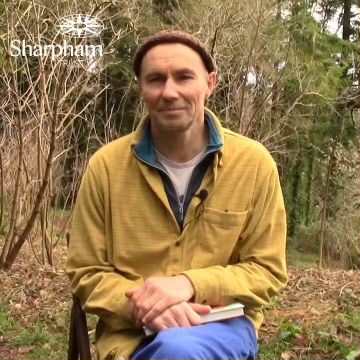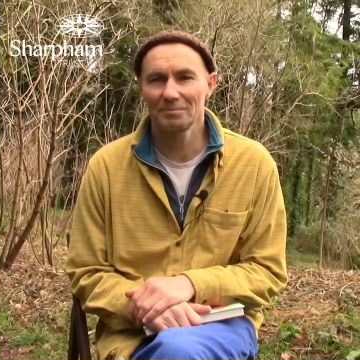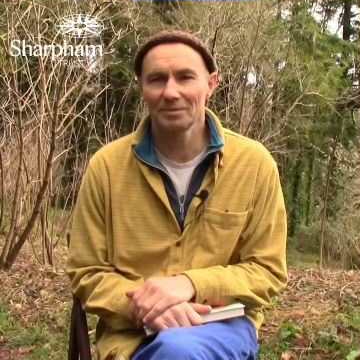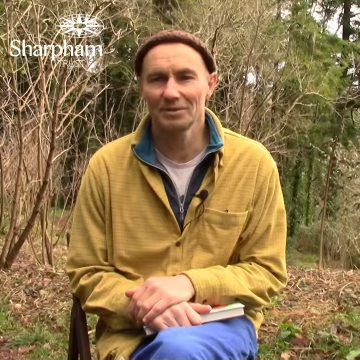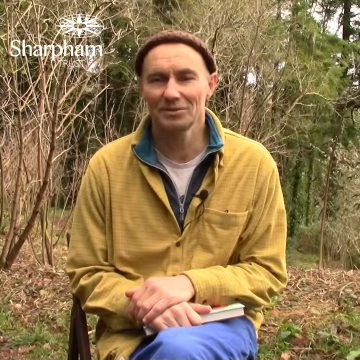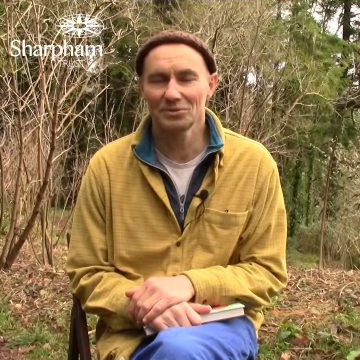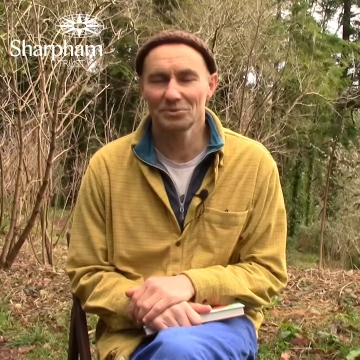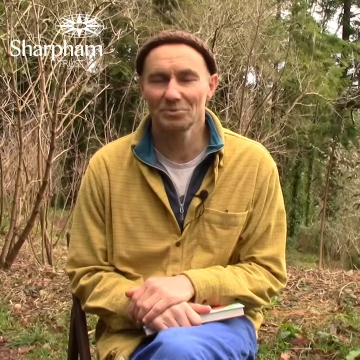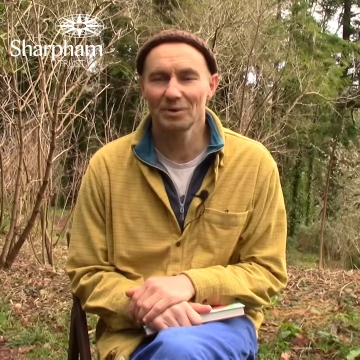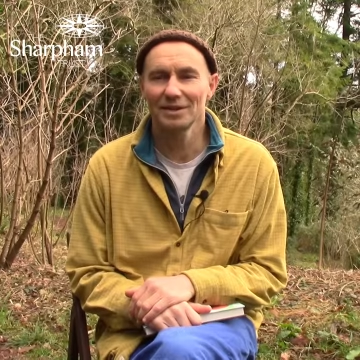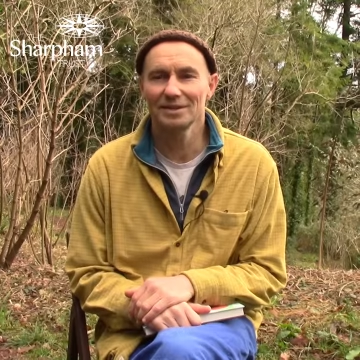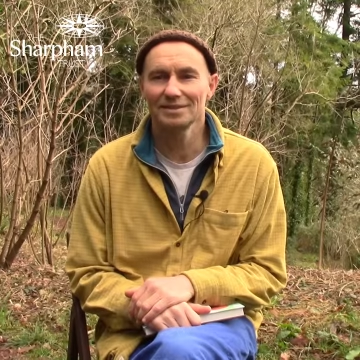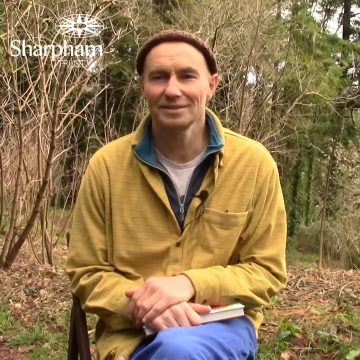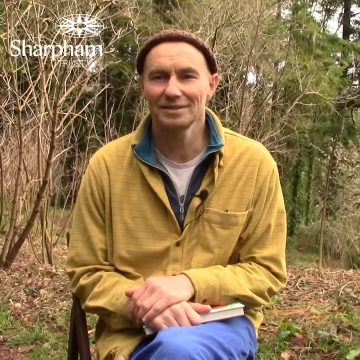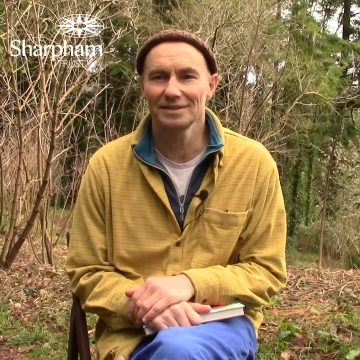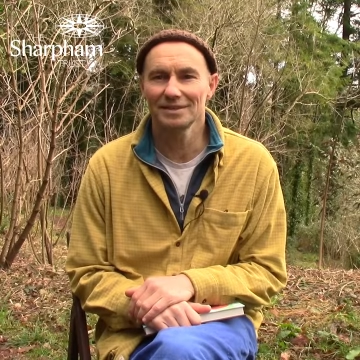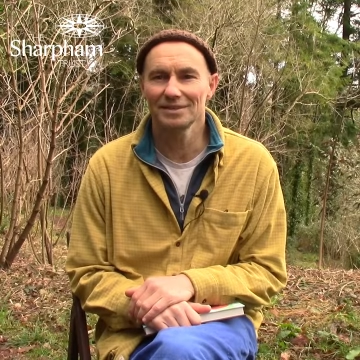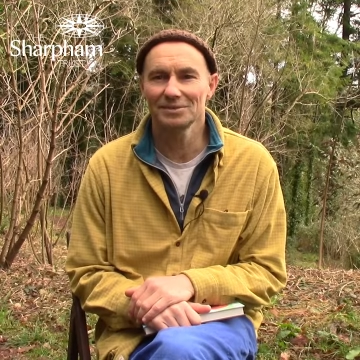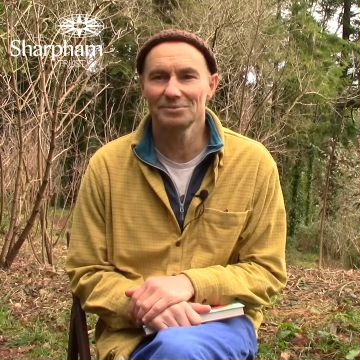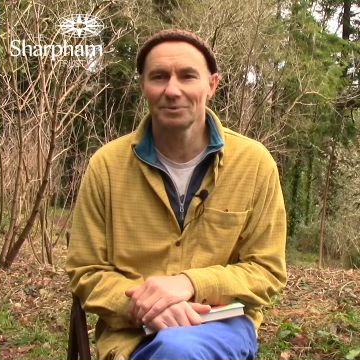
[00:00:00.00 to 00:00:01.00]
my
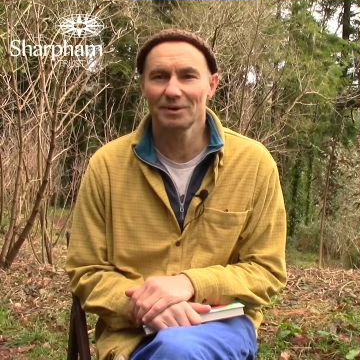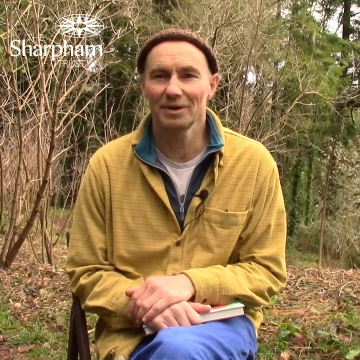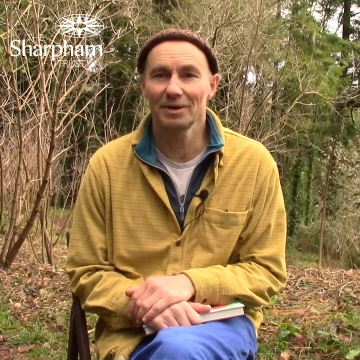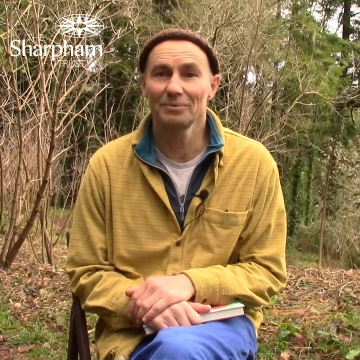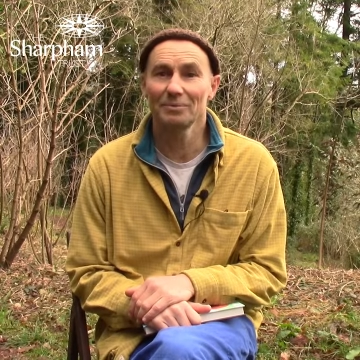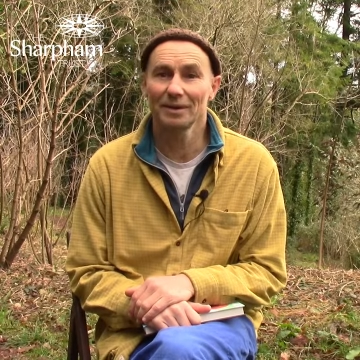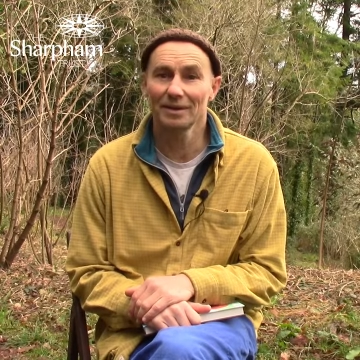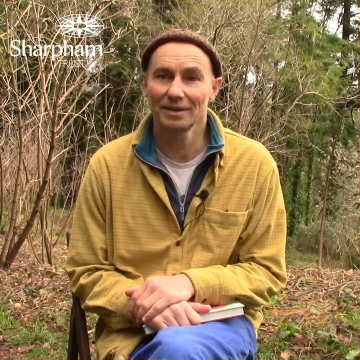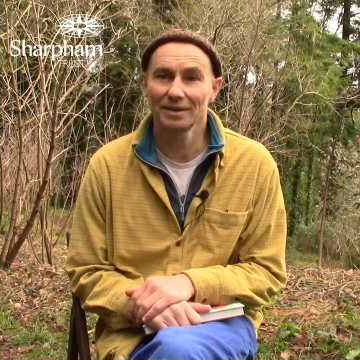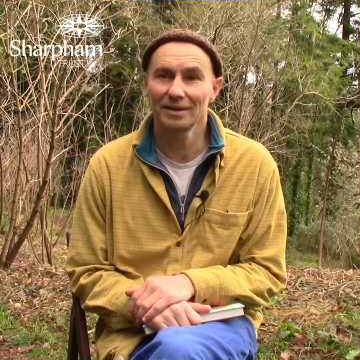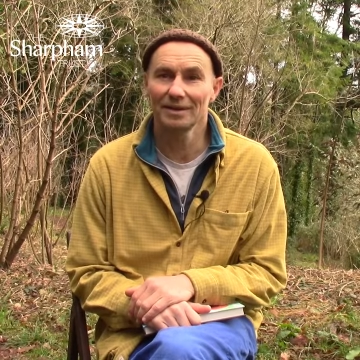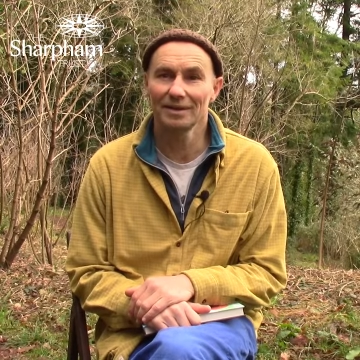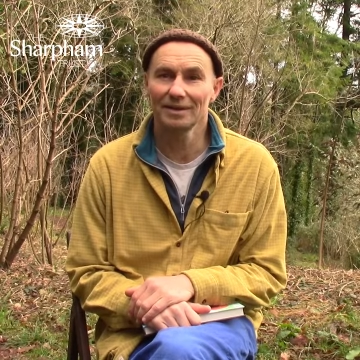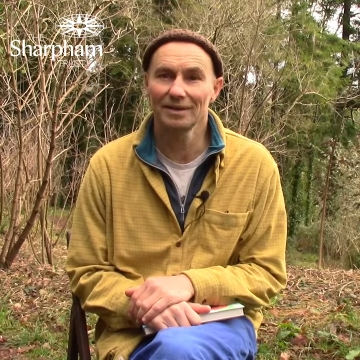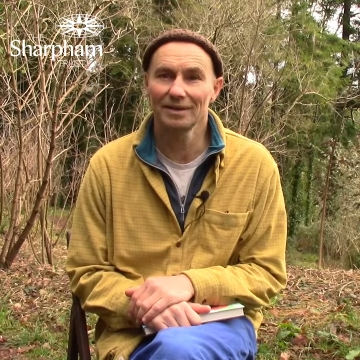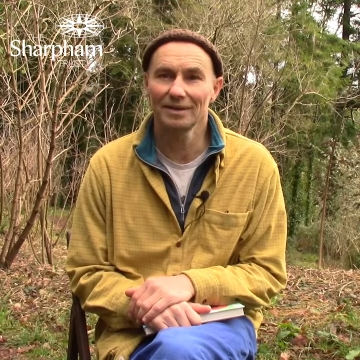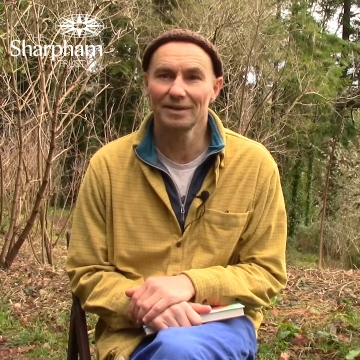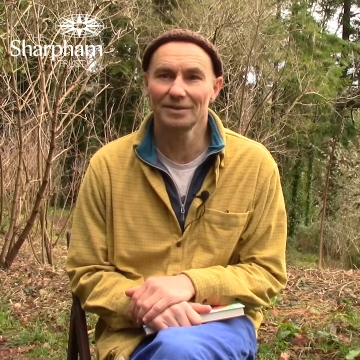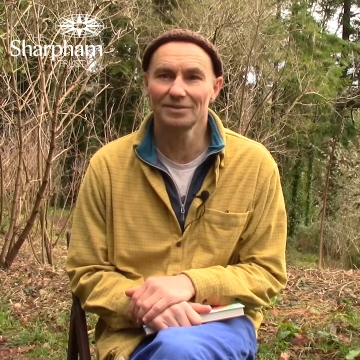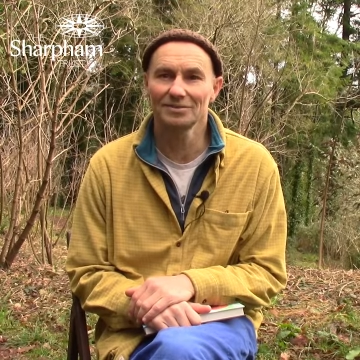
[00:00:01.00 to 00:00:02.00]
20s, where I went
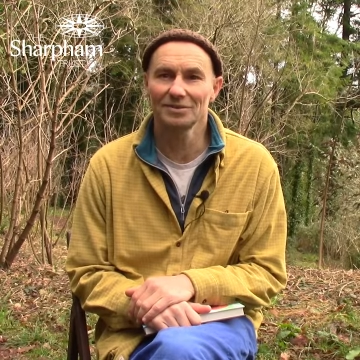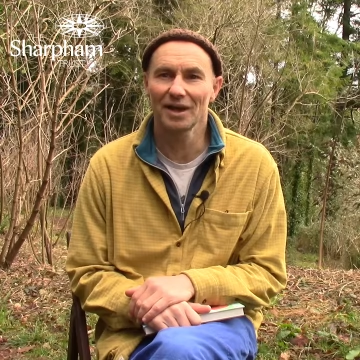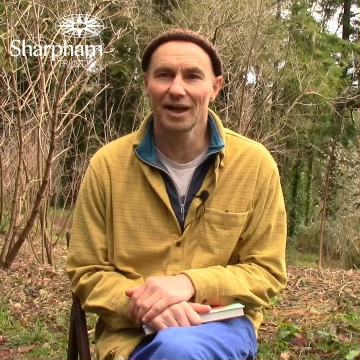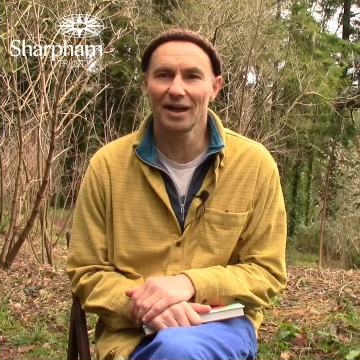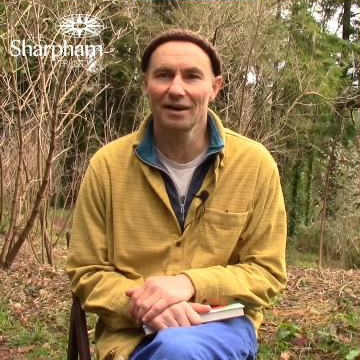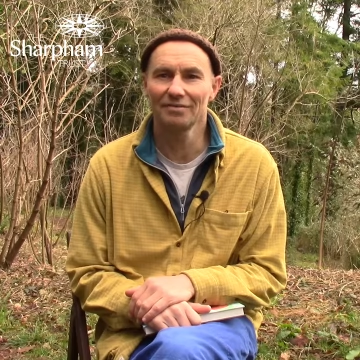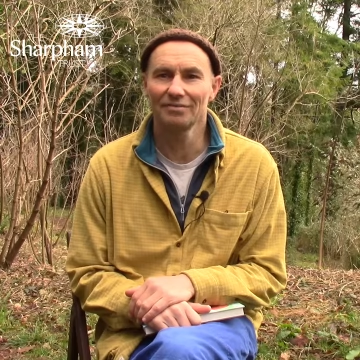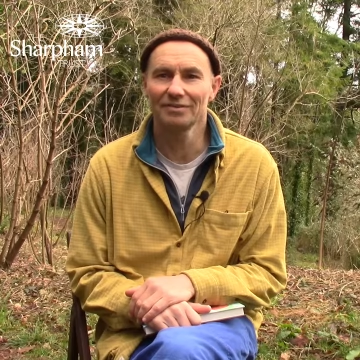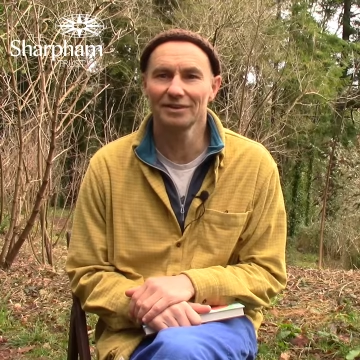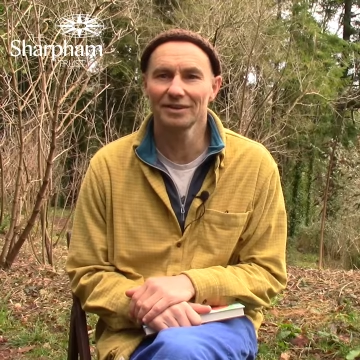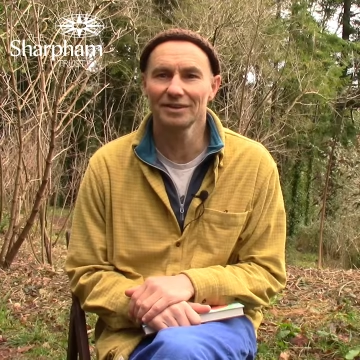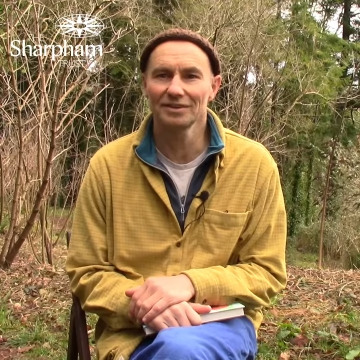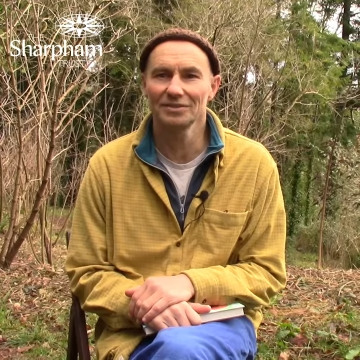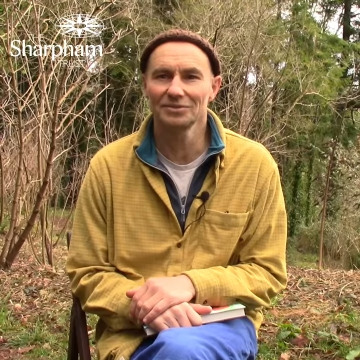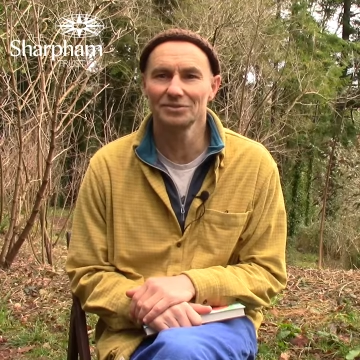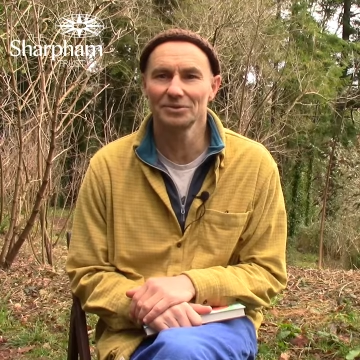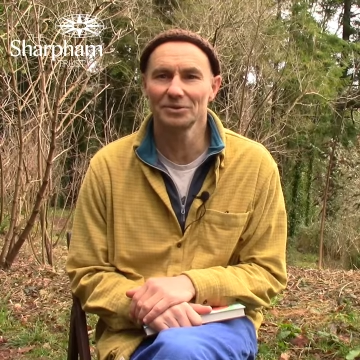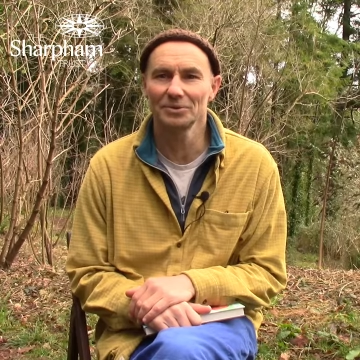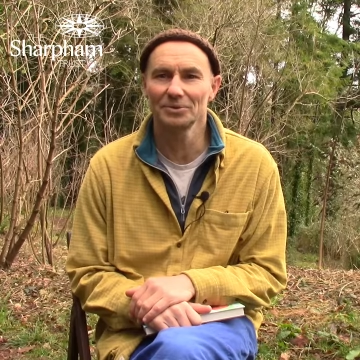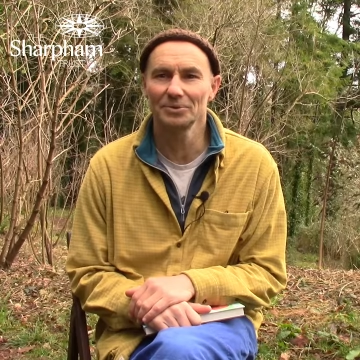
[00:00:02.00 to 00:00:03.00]
to Africa
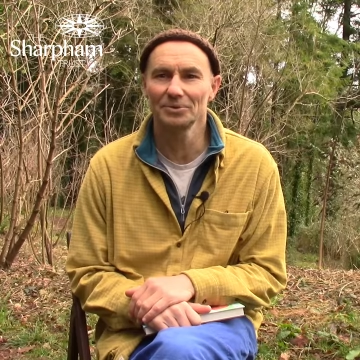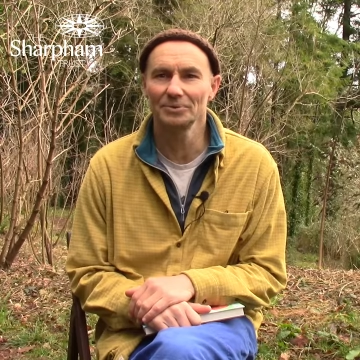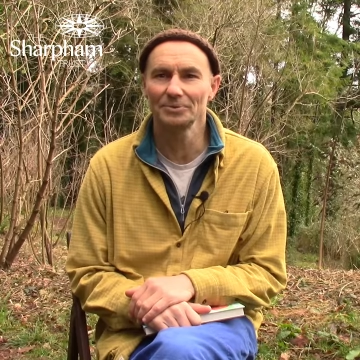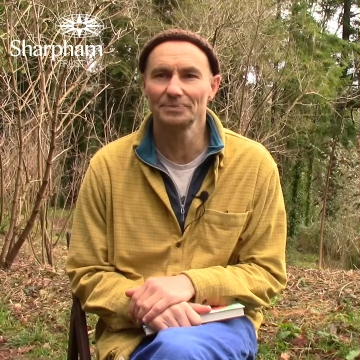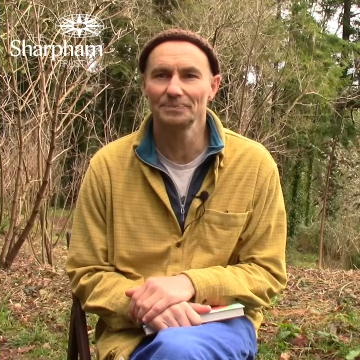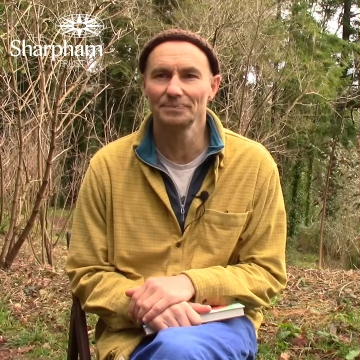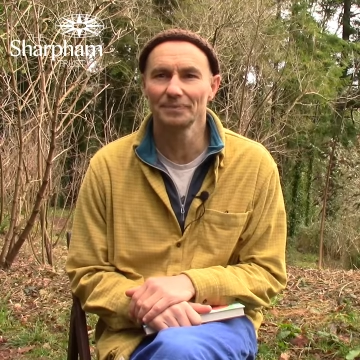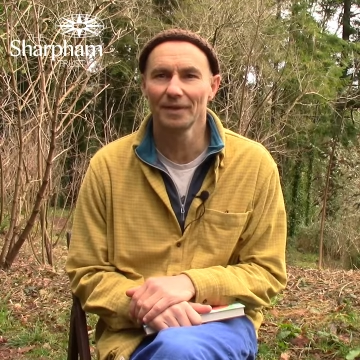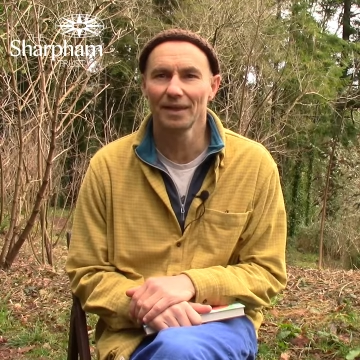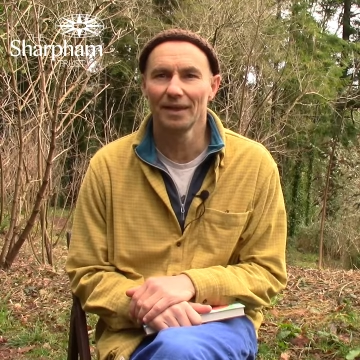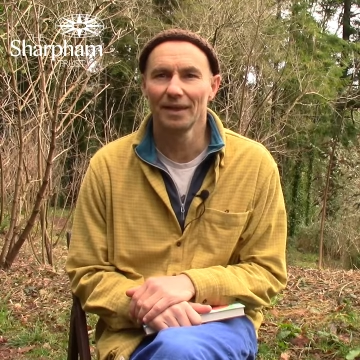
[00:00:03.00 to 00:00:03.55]
to